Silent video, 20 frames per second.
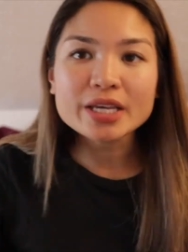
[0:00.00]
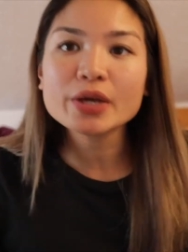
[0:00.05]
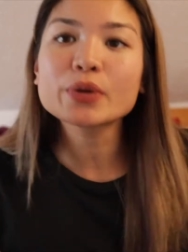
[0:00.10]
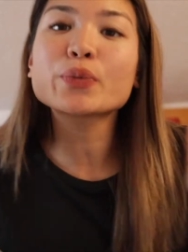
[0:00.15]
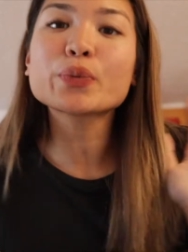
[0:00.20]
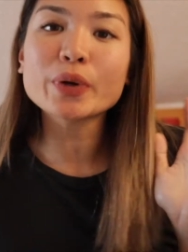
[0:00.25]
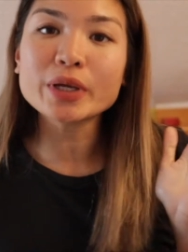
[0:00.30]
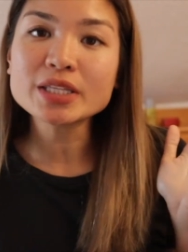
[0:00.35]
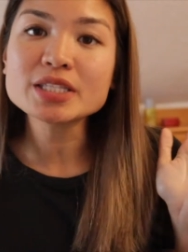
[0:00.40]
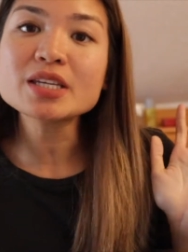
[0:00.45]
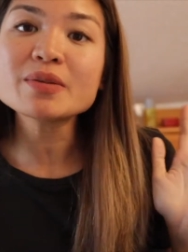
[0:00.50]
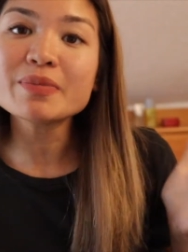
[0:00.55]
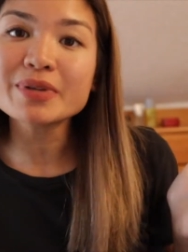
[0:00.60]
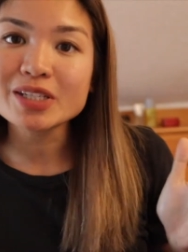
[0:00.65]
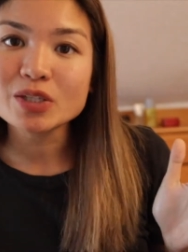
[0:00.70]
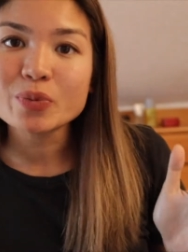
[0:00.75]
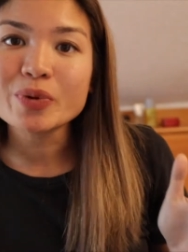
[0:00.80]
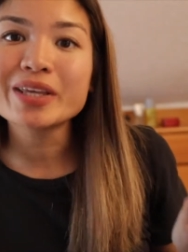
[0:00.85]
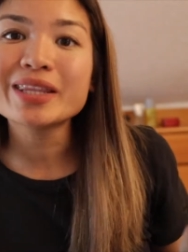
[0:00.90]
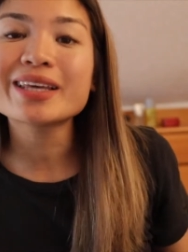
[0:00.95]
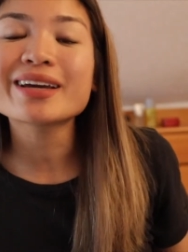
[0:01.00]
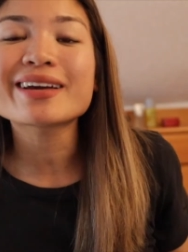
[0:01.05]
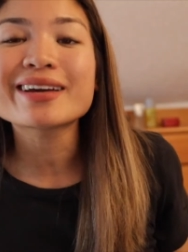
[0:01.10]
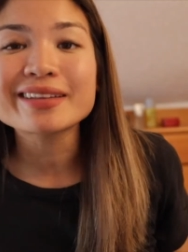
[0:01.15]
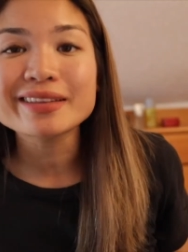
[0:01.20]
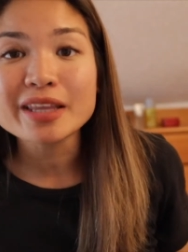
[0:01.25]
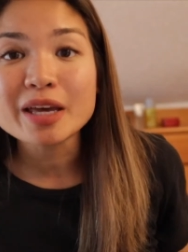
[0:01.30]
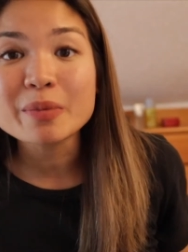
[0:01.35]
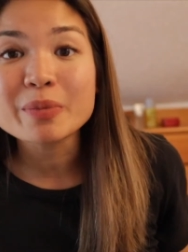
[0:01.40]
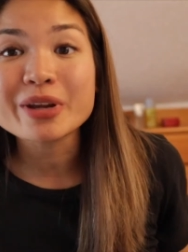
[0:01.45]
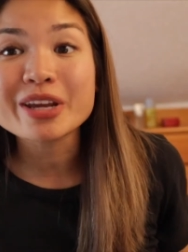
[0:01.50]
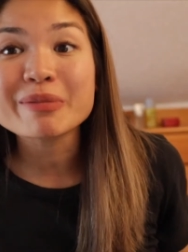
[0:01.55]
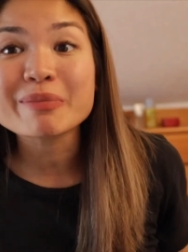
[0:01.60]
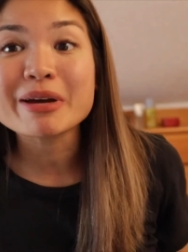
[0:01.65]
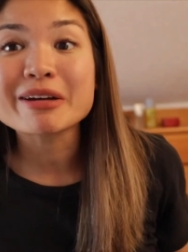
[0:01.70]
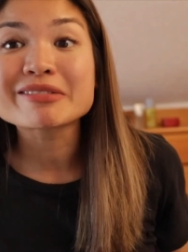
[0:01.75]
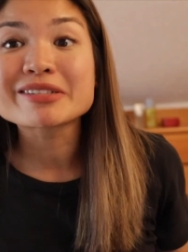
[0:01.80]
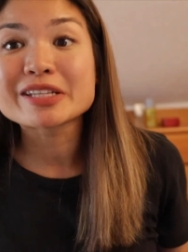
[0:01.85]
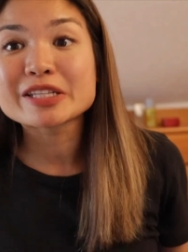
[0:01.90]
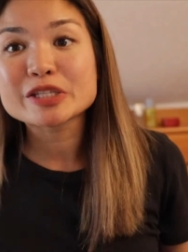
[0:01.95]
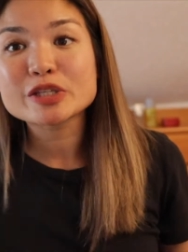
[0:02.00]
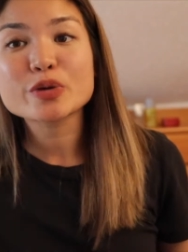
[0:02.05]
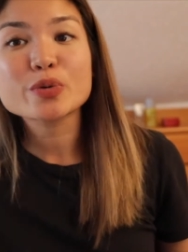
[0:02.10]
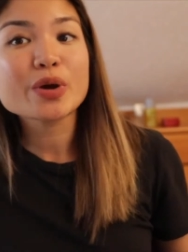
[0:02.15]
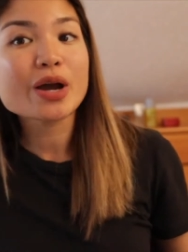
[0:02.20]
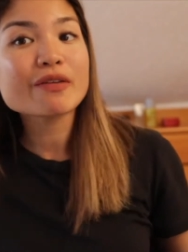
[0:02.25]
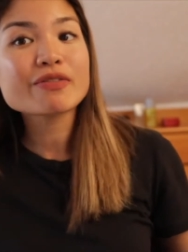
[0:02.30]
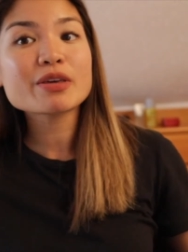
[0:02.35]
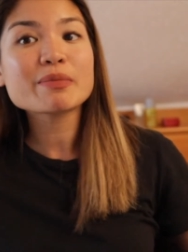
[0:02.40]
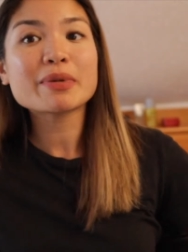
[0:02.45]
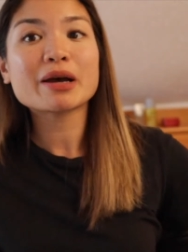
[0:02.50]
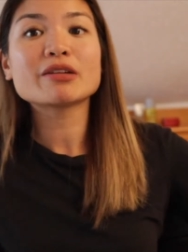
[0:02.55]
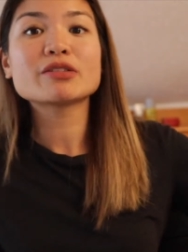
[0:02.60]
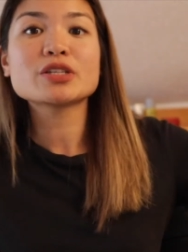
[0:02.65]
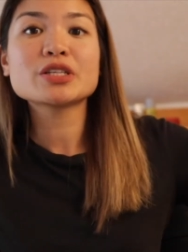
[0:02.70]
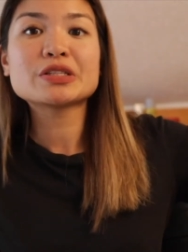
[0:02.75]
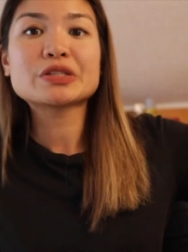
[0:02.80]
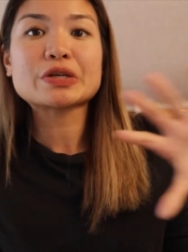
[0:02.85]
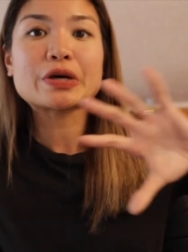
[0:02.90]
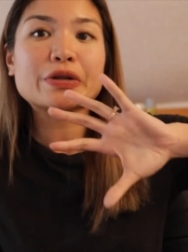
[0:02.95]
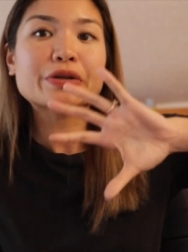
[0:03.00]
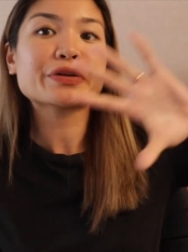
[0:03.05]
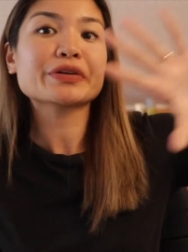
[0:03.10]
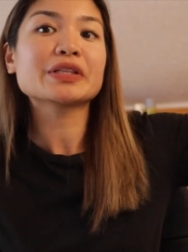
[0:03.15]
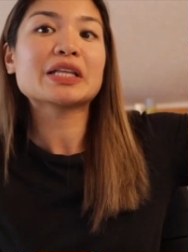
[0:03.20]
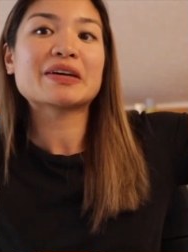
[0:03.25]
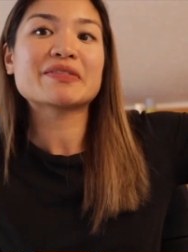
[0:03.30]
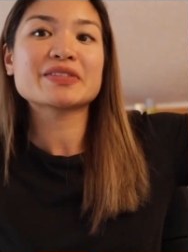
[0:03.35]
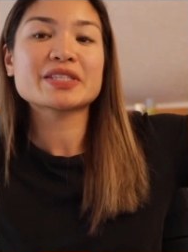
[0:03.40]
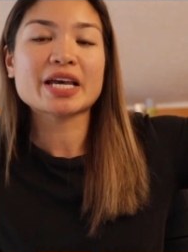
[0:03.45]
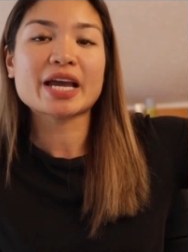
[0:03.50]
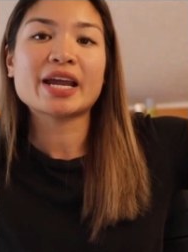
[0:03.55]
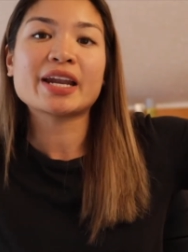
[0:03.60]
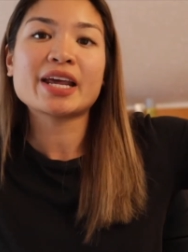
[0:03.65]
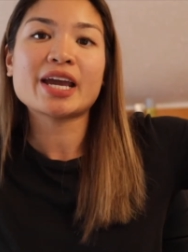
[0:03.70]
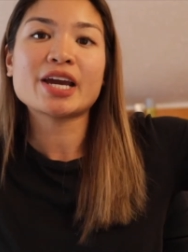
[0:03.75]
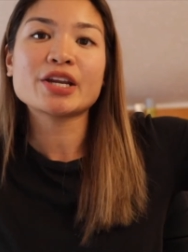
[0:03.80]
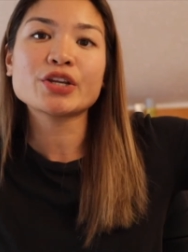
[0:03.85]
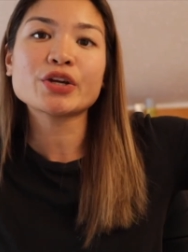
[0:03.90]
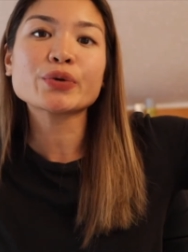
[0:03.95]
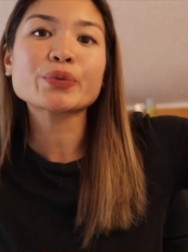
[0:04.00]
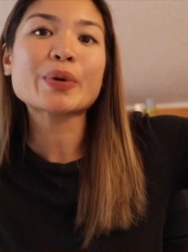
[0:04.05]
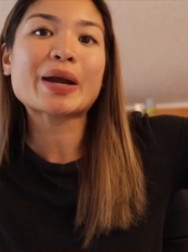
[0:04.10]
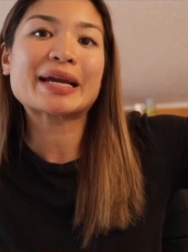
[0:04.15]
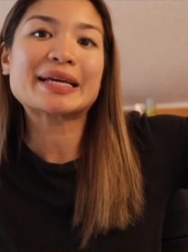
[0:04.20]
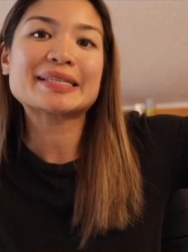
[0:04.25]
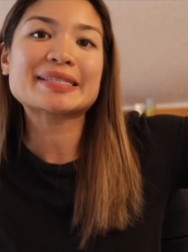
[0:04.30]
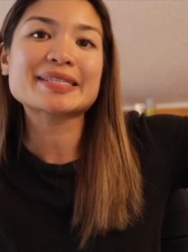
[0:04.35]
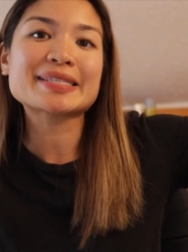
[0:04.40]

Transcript: It runs in between the Cantabrian Mountains. So you have the mountains on your left side and your right